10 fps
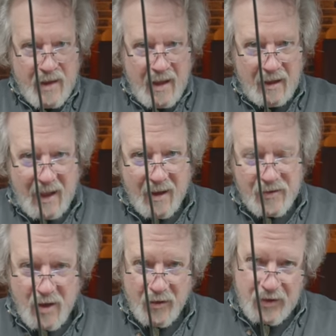that
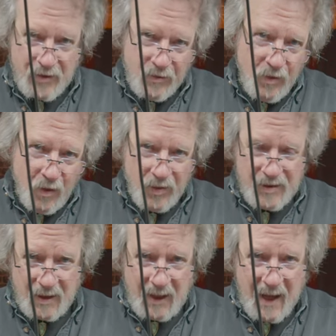allows all the screw holes
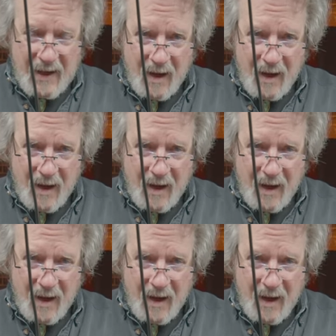to line